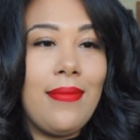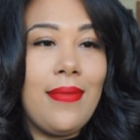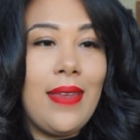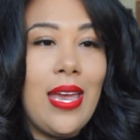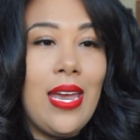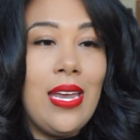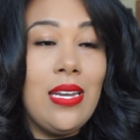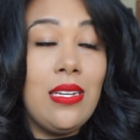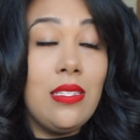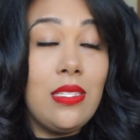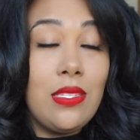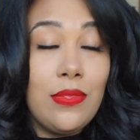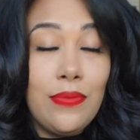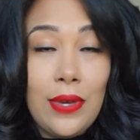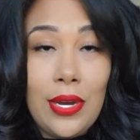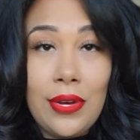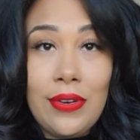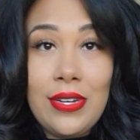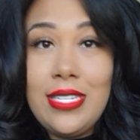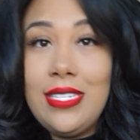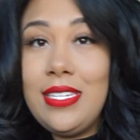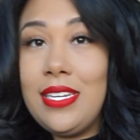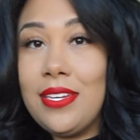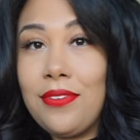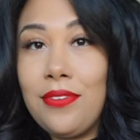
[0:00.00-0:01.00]
it's
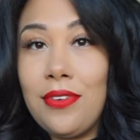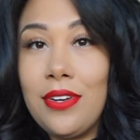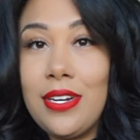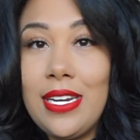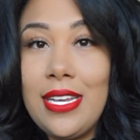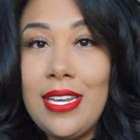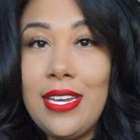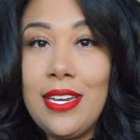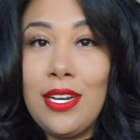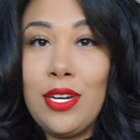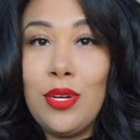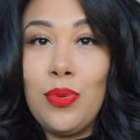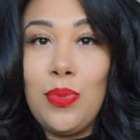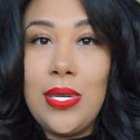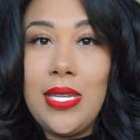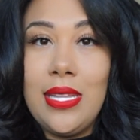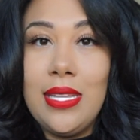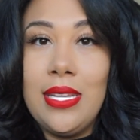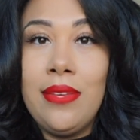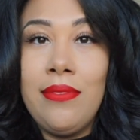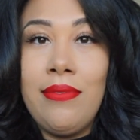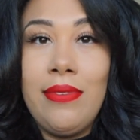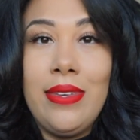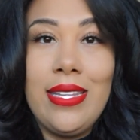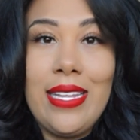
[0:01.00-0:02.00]
very different here. We
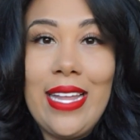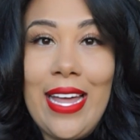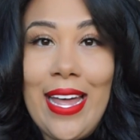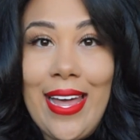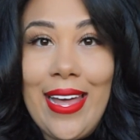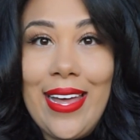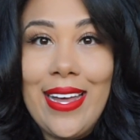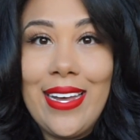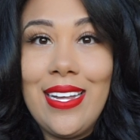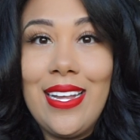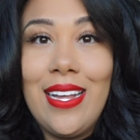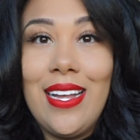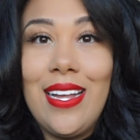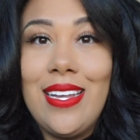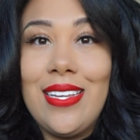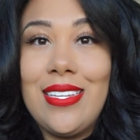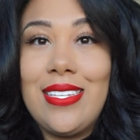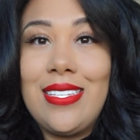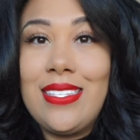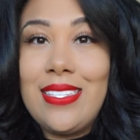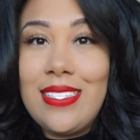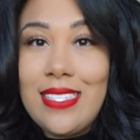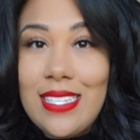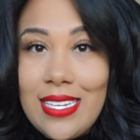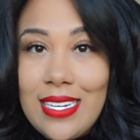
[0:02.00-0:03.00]
live in like a
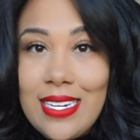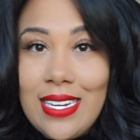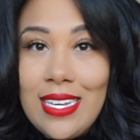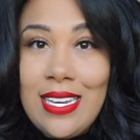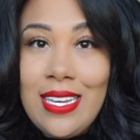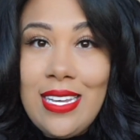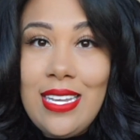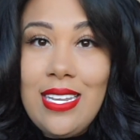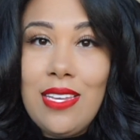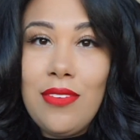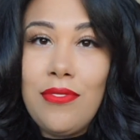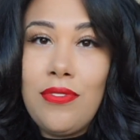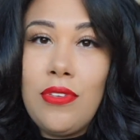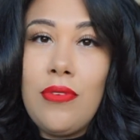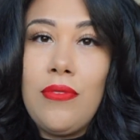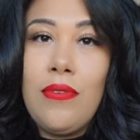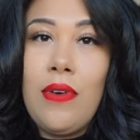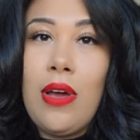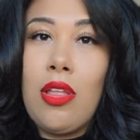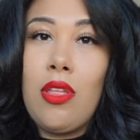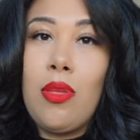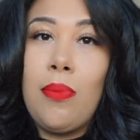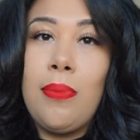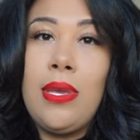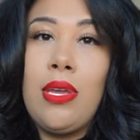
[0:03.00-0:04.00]
city. If you
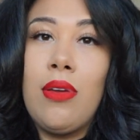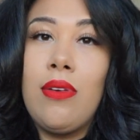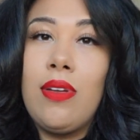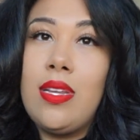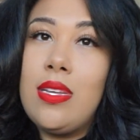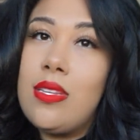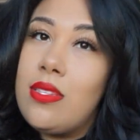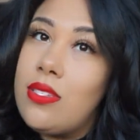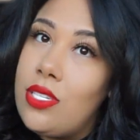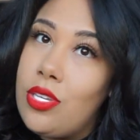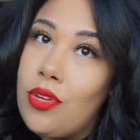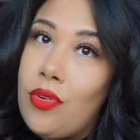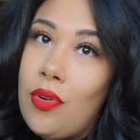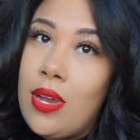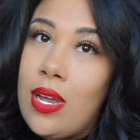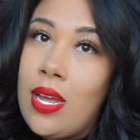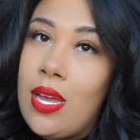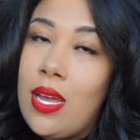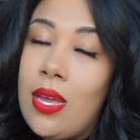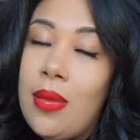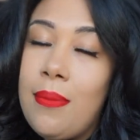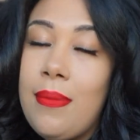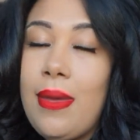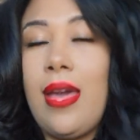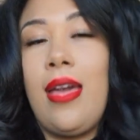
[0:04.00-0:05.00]
follow me on
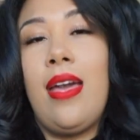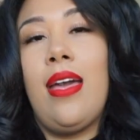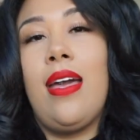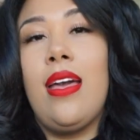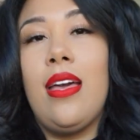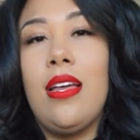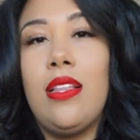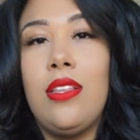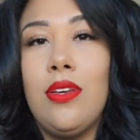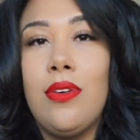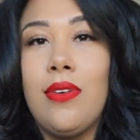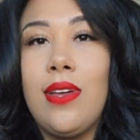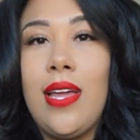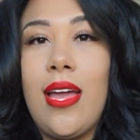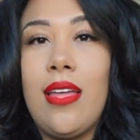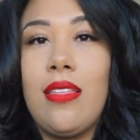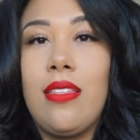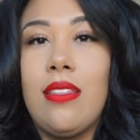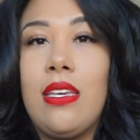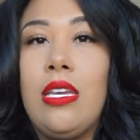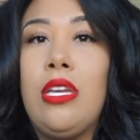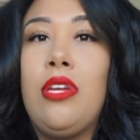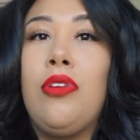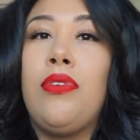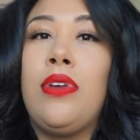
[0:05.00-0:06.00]
Instagram at Hello
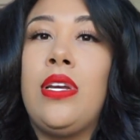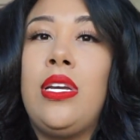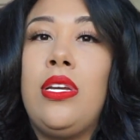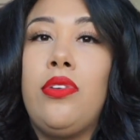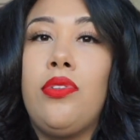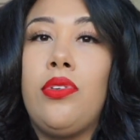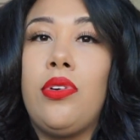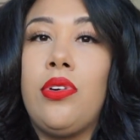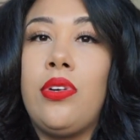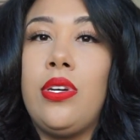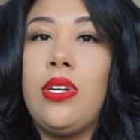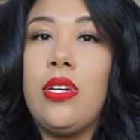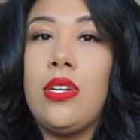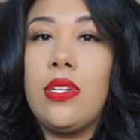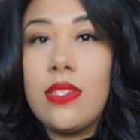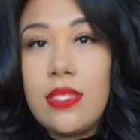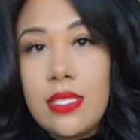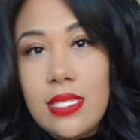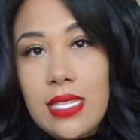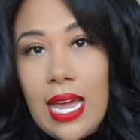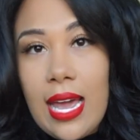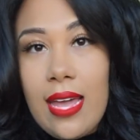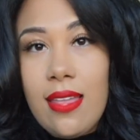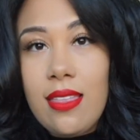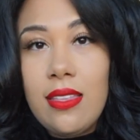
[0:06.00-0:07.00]
Kathleen Green or Nurse
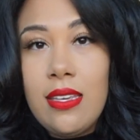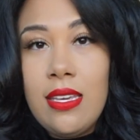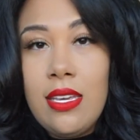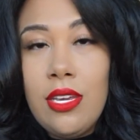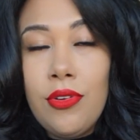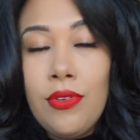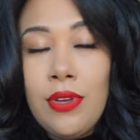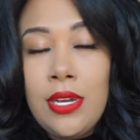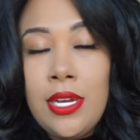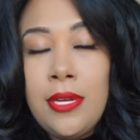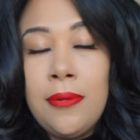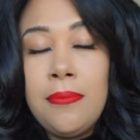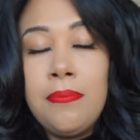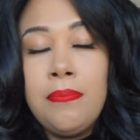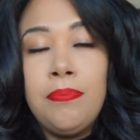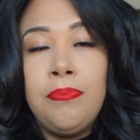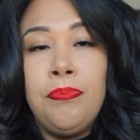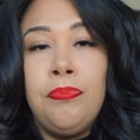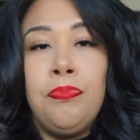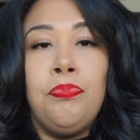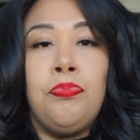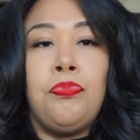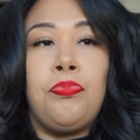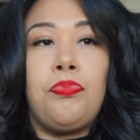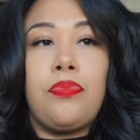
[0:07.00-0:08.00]
Kathleen Green,
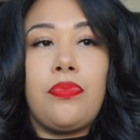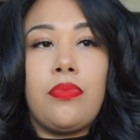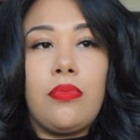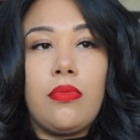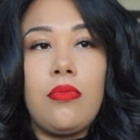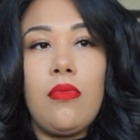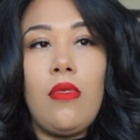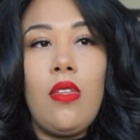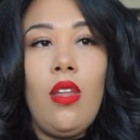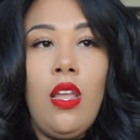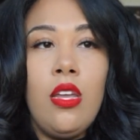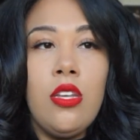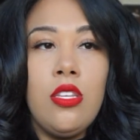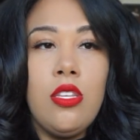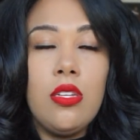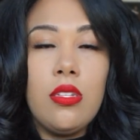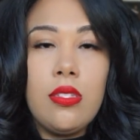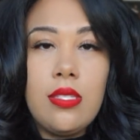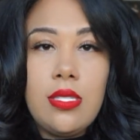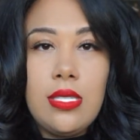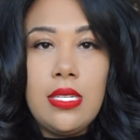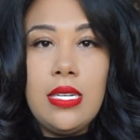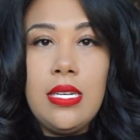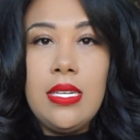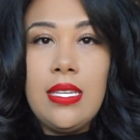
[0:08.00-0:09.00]
you'll
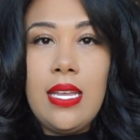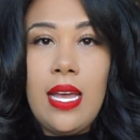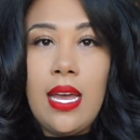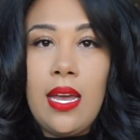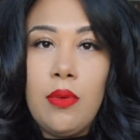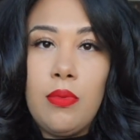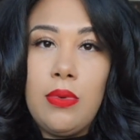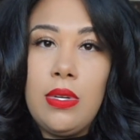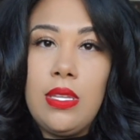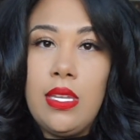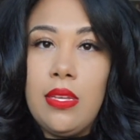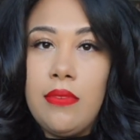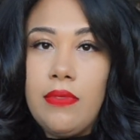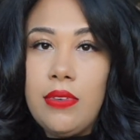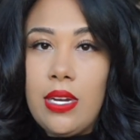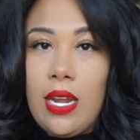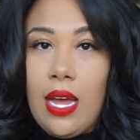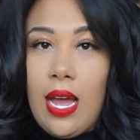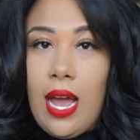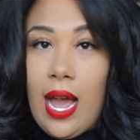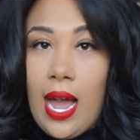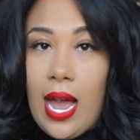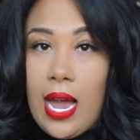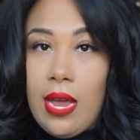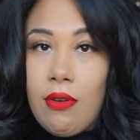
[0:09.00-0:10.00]
see that we live in a
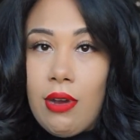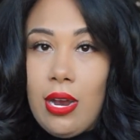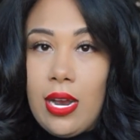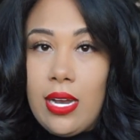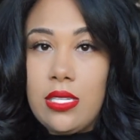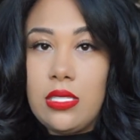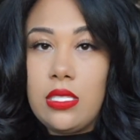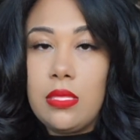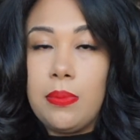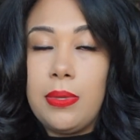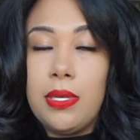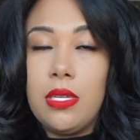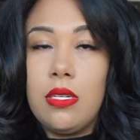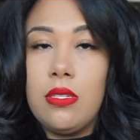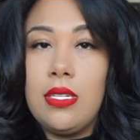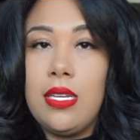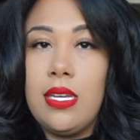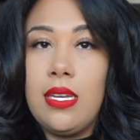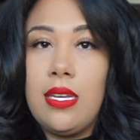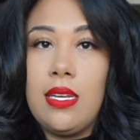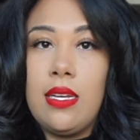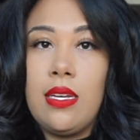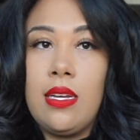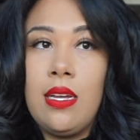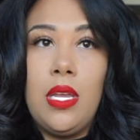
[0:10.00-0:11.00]
high-rise
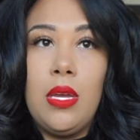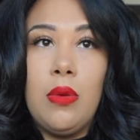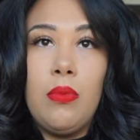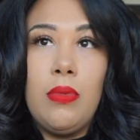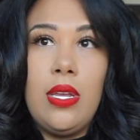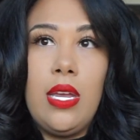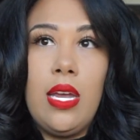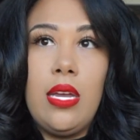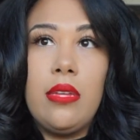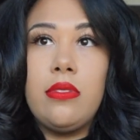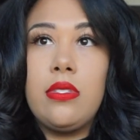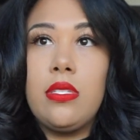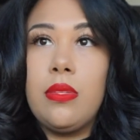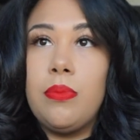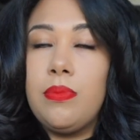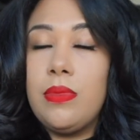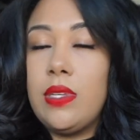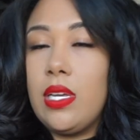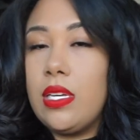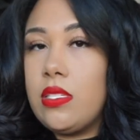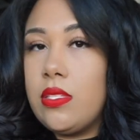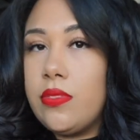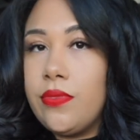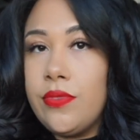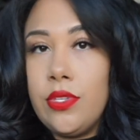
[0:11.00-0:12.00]
building and we have some
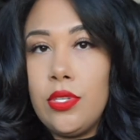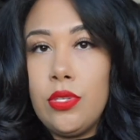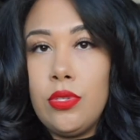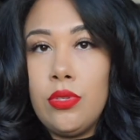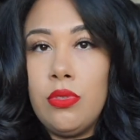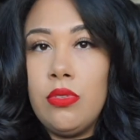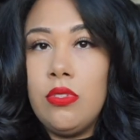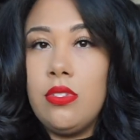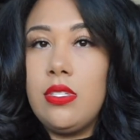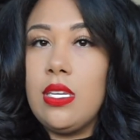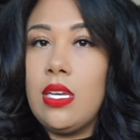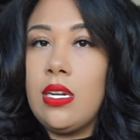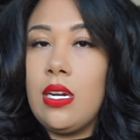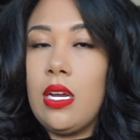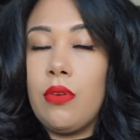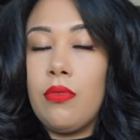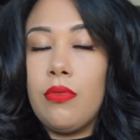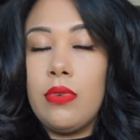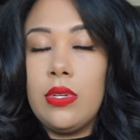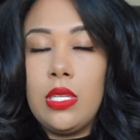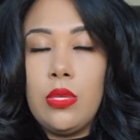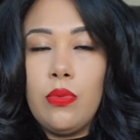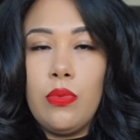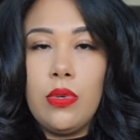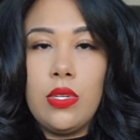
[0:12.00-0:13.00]
nice views, and I
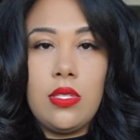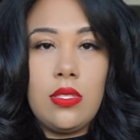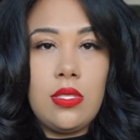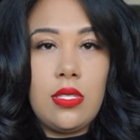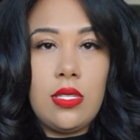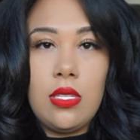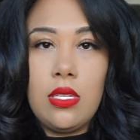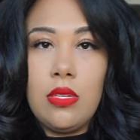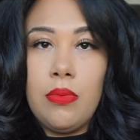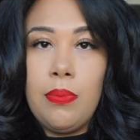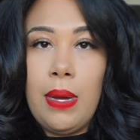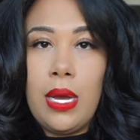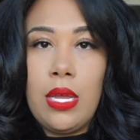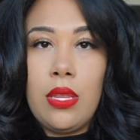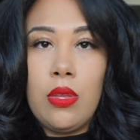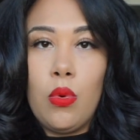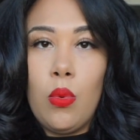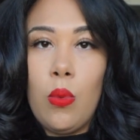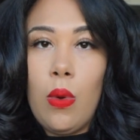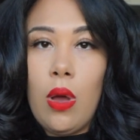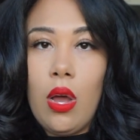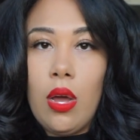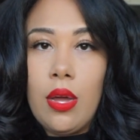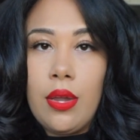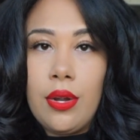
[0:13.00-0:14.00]
really wanted to live by the
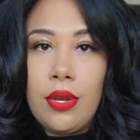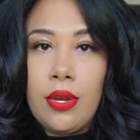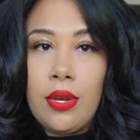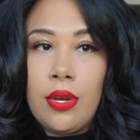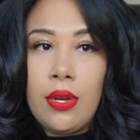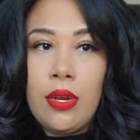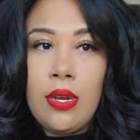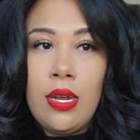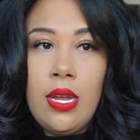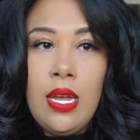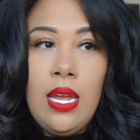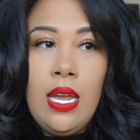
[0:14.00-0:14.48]
water